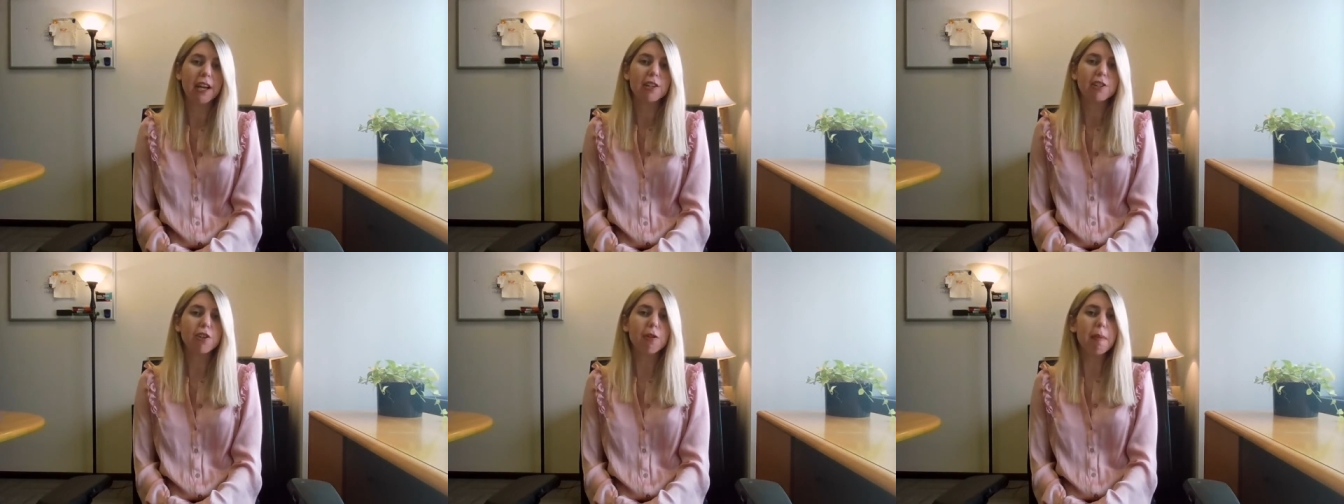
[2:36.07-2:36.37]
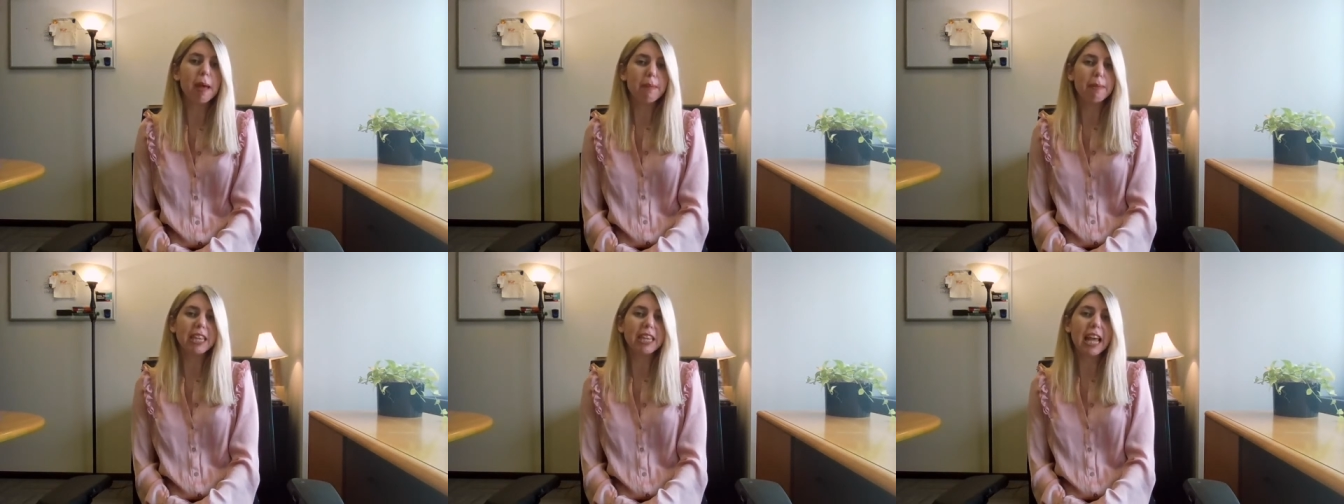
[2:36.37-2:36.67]
so
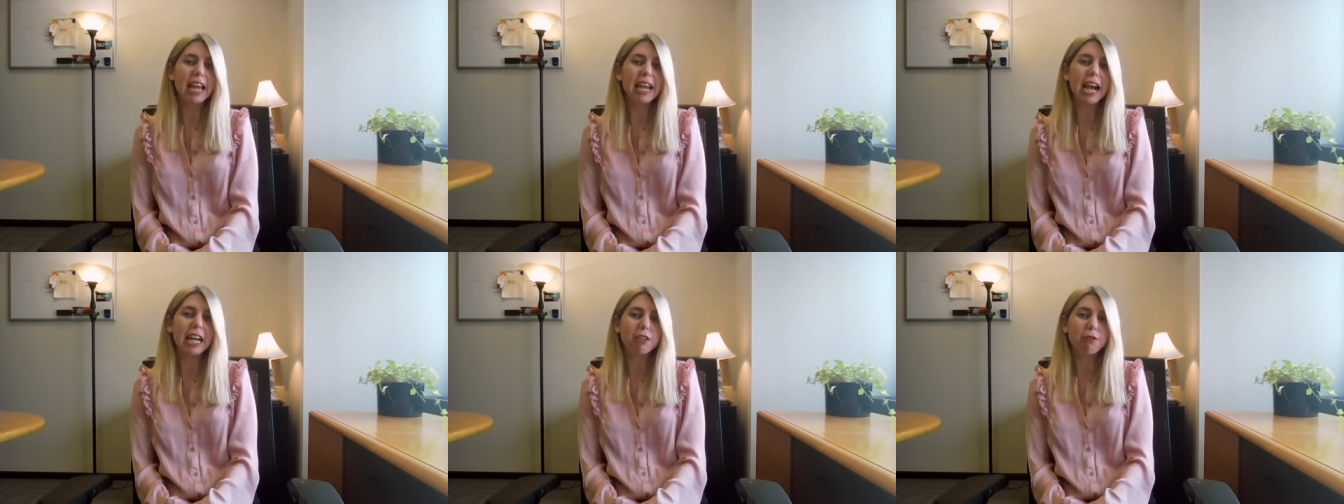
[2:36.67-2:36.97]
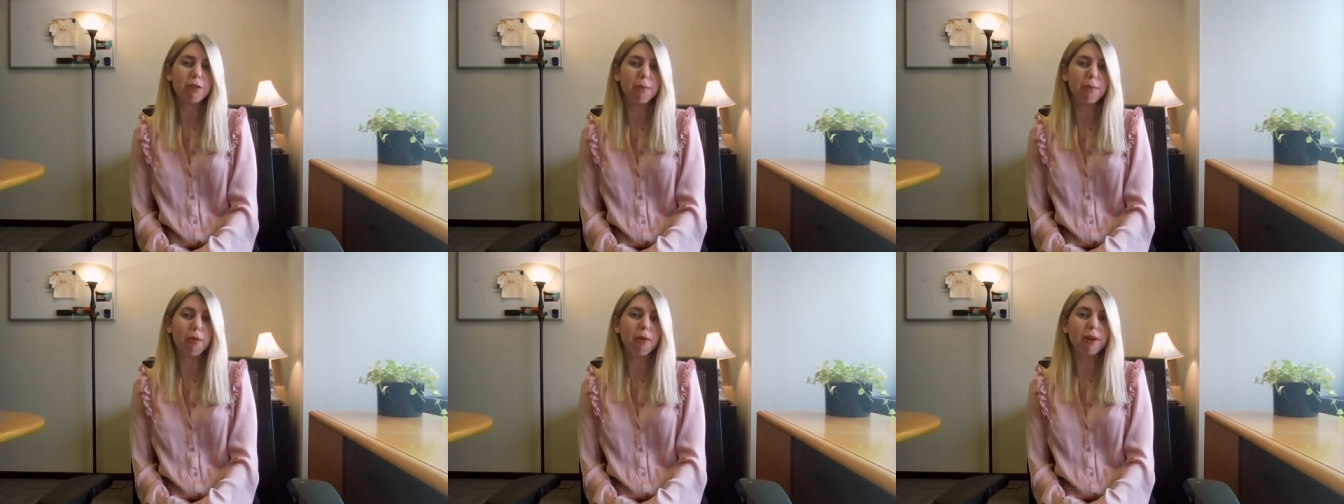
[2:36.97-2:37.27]
maybe they got
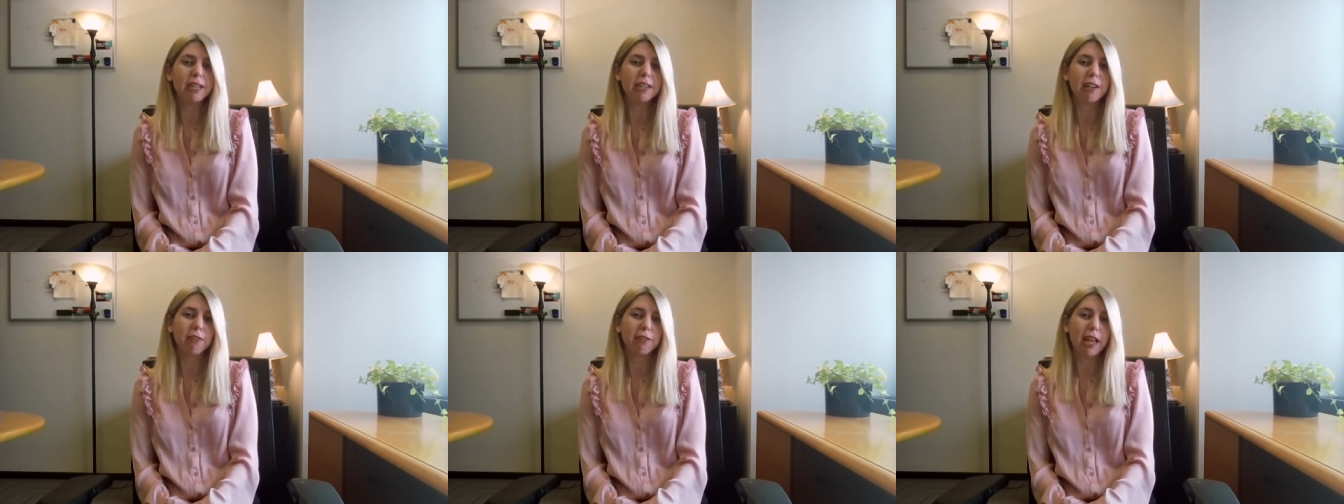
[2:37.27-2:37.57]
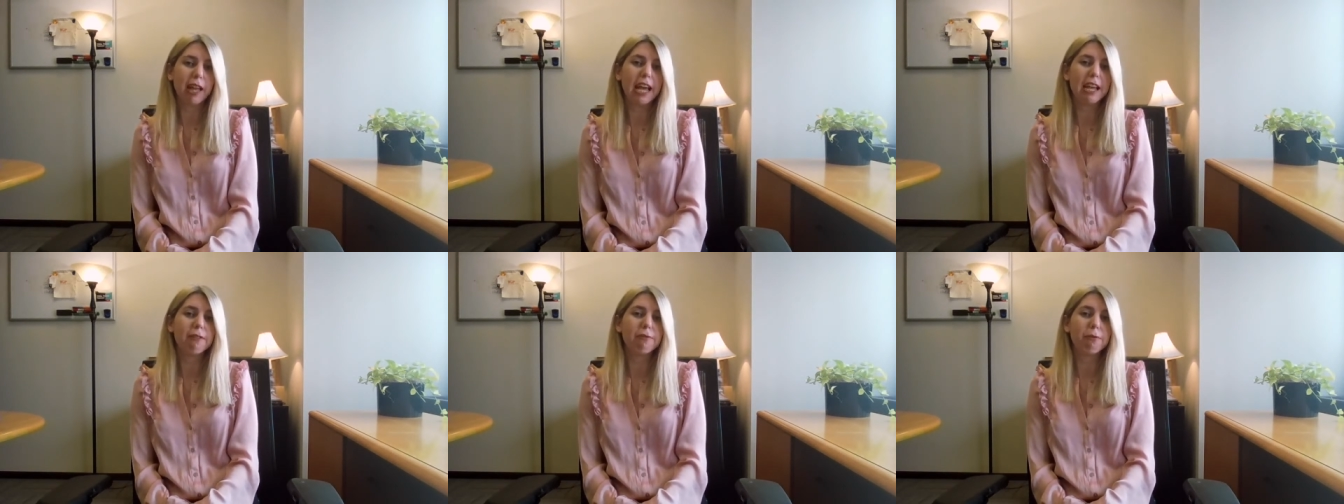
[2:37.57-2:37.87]
to a point in their
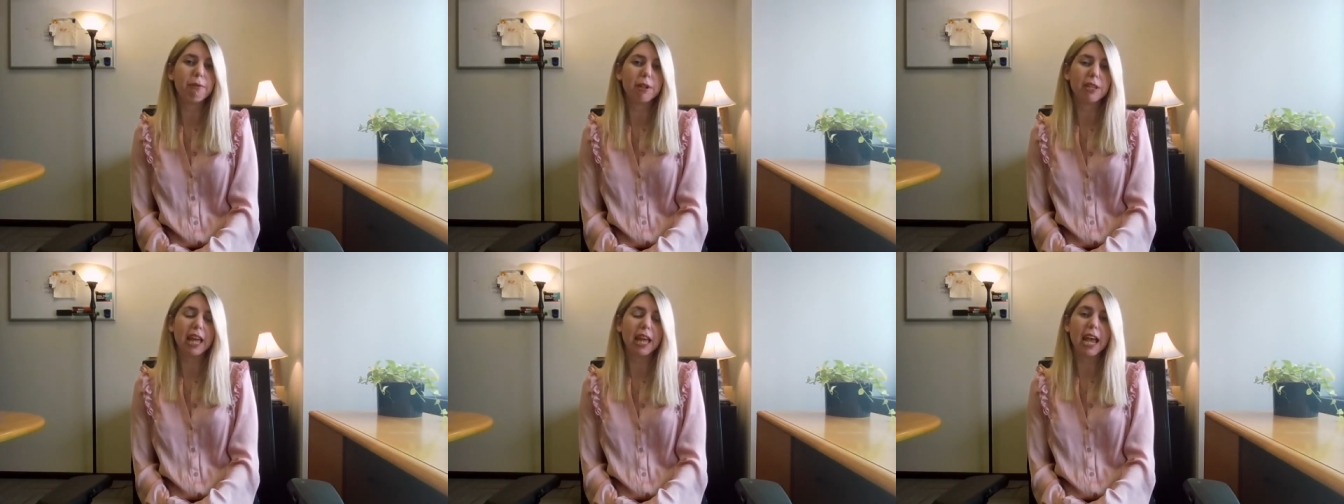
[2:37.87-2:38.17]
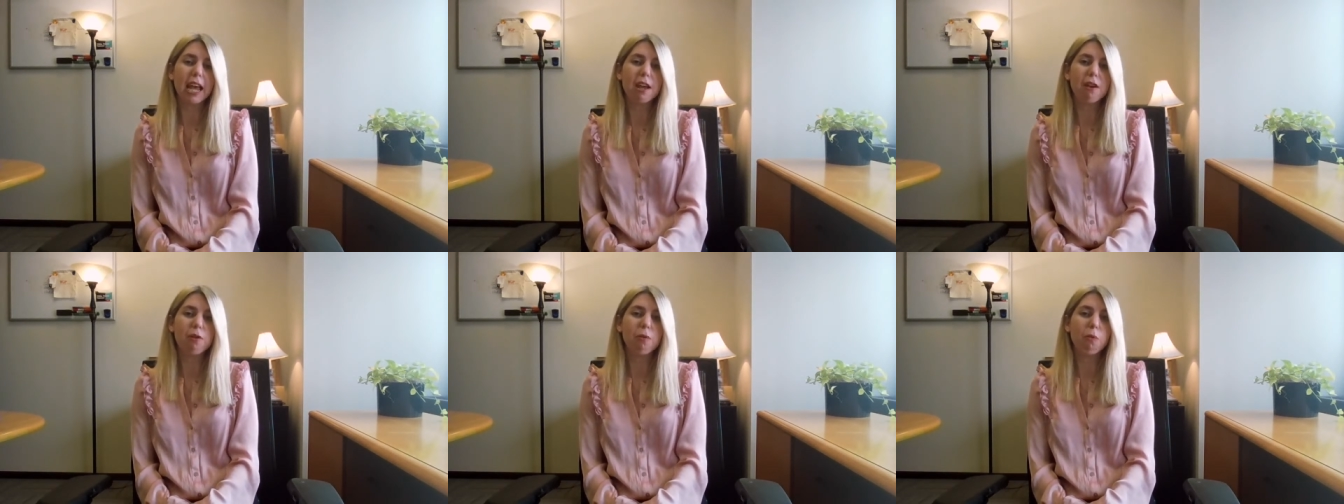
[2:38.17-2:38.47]
life where
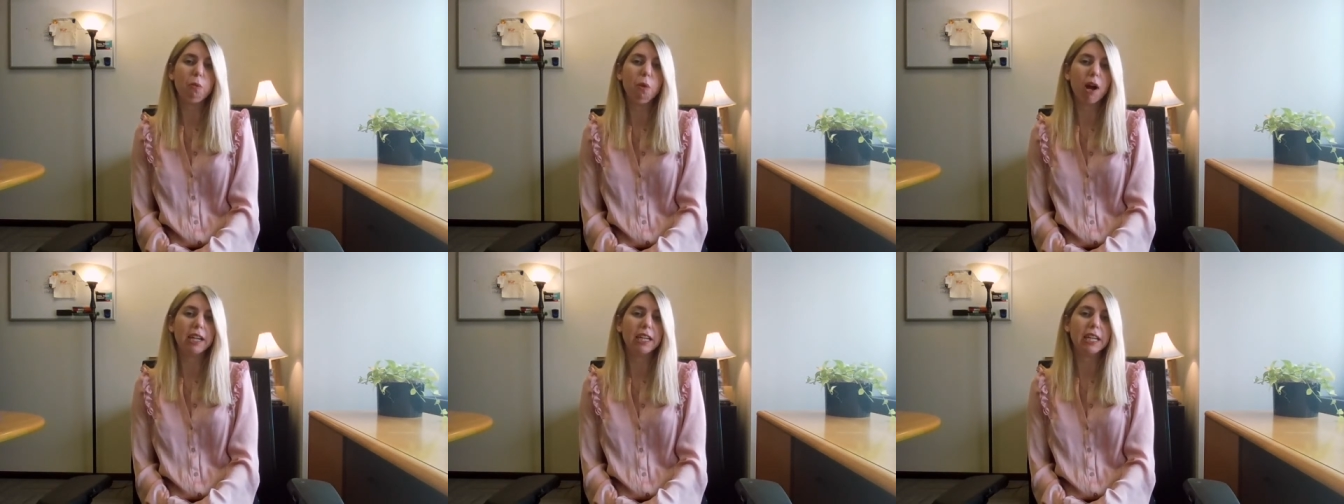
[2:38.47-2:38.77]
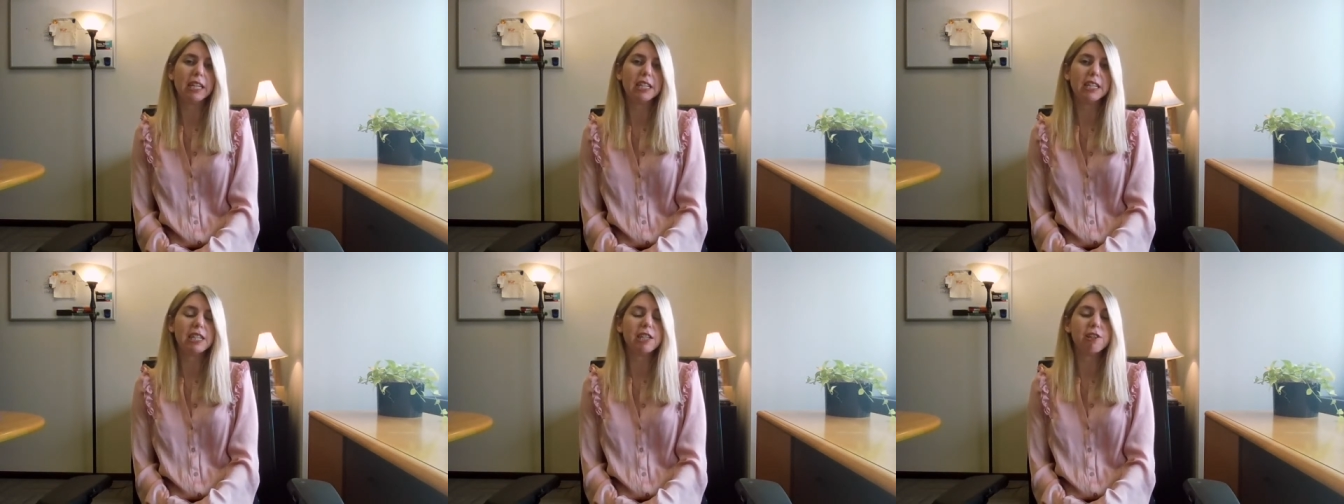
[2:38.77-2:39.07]
they
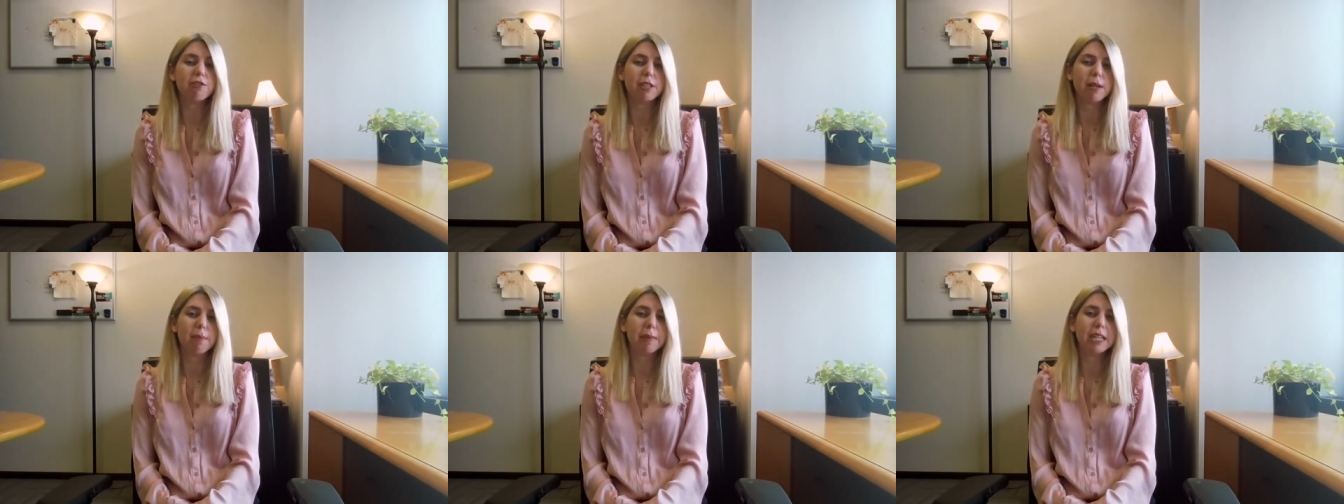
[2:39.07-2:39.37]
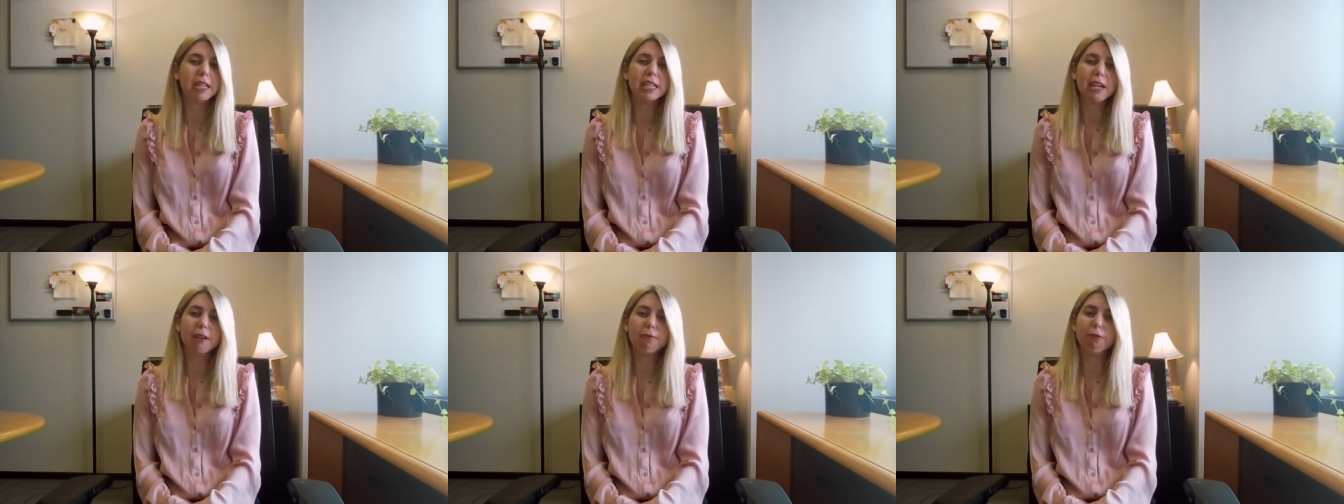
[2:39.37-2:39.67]
wanted to do
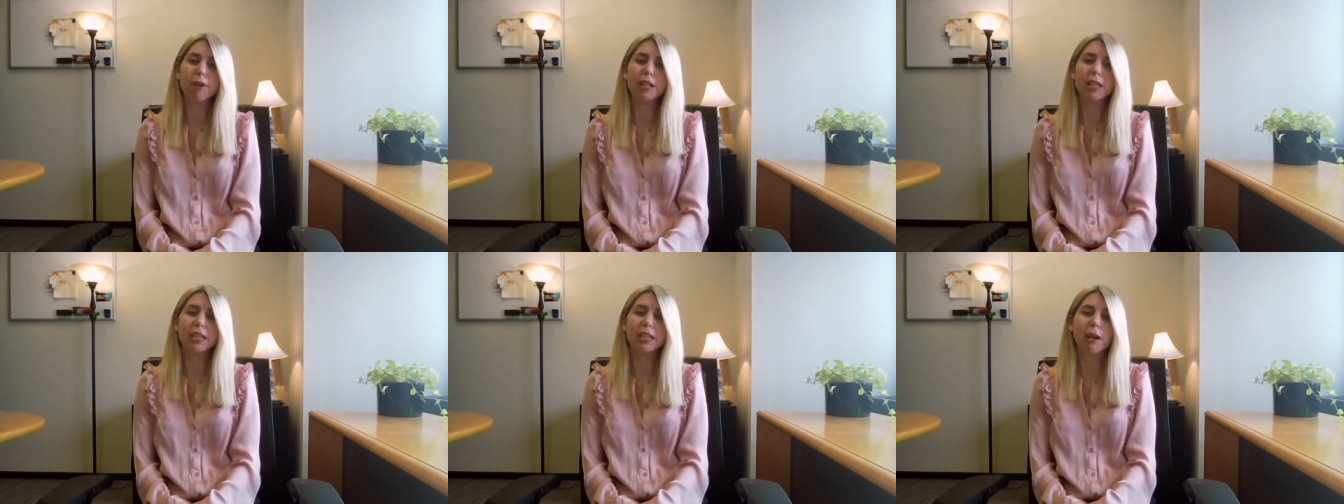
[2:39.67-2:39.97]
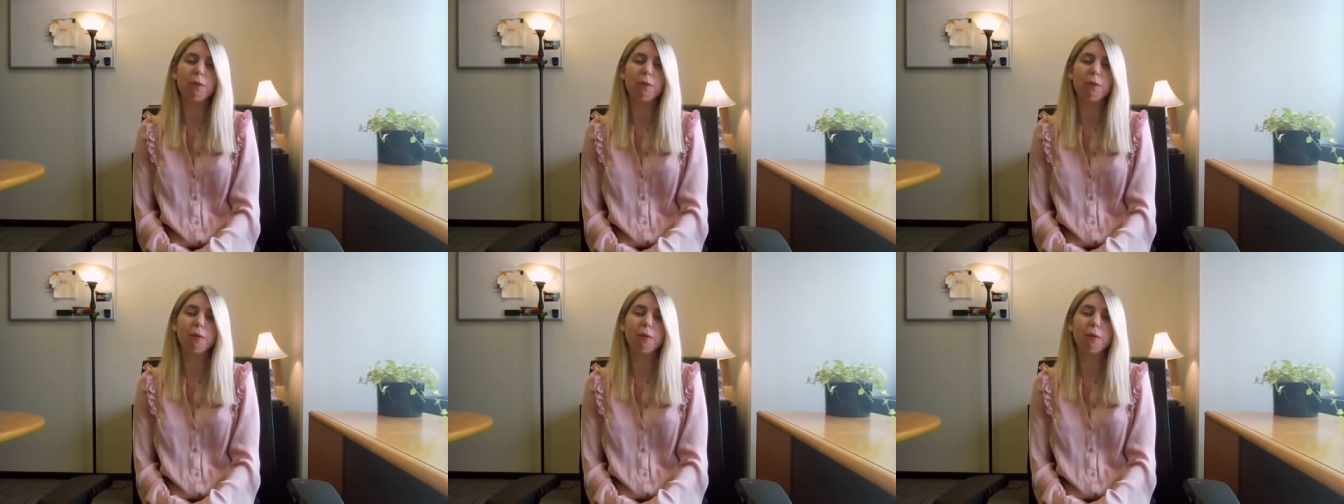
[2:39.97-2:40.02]
something different.